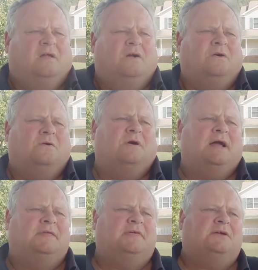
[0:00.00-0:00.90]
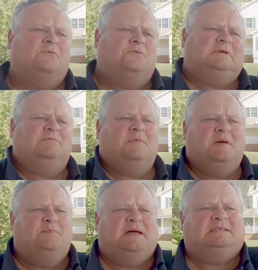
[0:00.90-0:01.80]
Oh, I think some of
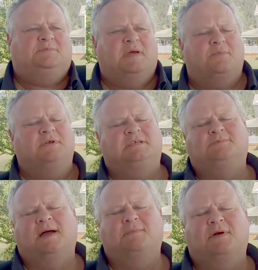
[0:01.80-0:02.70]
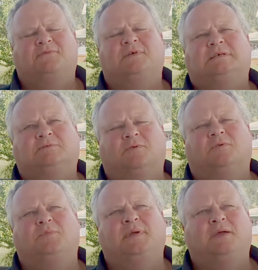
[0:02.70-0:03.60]
my best memories, my first one
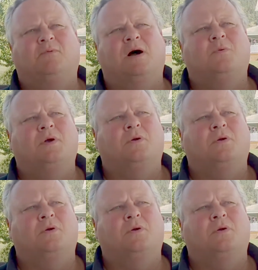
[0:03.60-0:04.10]
would be while we